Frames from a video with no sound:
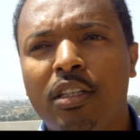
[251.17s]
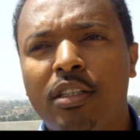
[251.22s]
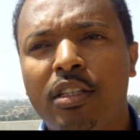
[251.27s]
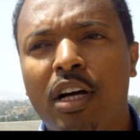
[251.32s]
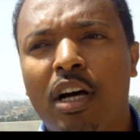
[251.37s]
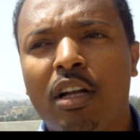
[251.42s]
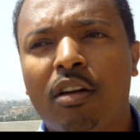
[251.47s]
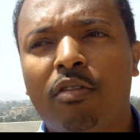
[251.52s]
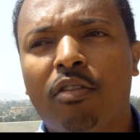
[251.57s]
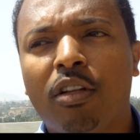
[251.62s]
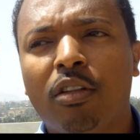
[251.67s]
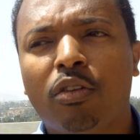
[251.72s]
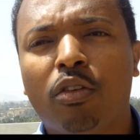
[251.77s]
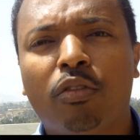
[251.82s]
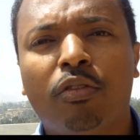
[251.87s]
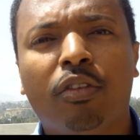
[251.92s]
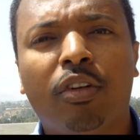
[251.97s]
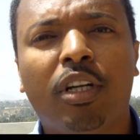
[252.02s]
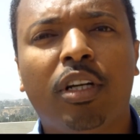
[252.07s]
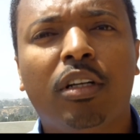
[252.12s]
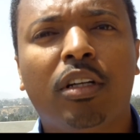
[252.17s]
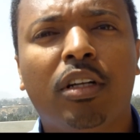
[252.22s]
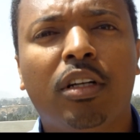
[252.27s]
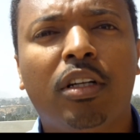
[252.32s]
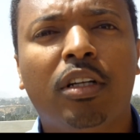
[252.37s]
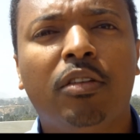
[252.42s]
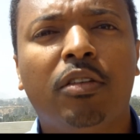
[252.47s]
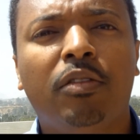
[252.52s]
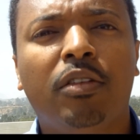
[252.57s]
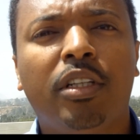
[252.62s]
the advent of
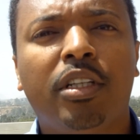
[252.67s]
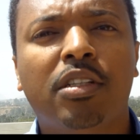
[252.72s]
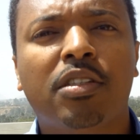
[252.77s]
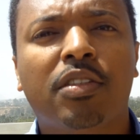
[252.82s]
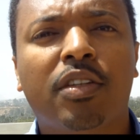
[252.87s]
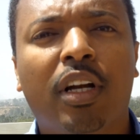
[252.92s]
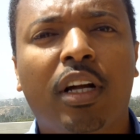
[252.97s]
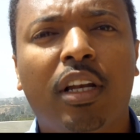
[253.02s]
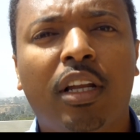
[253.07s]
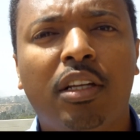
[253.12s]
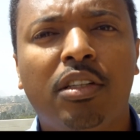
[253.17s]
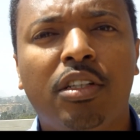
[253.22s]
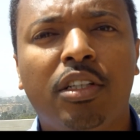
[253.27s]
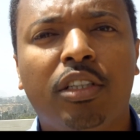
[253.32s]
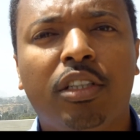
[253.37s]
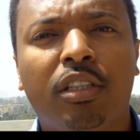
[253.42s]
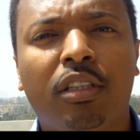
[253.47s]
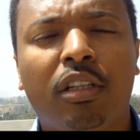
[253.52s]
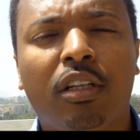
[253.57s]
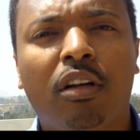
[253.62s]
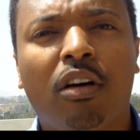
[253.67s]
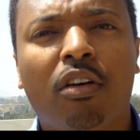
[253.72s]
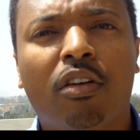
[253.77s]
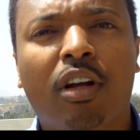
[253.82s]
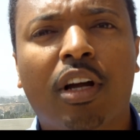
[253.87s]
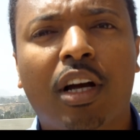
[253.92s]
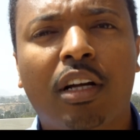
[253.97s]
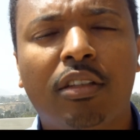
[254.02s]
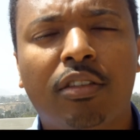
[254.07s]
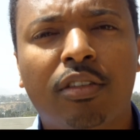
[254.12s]
industrialization in our
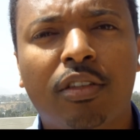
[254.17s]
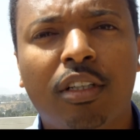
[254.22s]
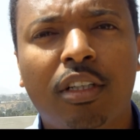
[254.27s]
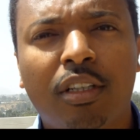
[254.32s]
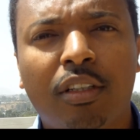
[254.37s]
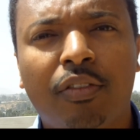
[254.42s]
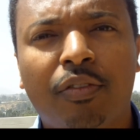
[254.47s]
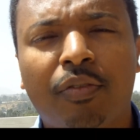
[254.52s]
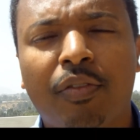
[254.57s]
country.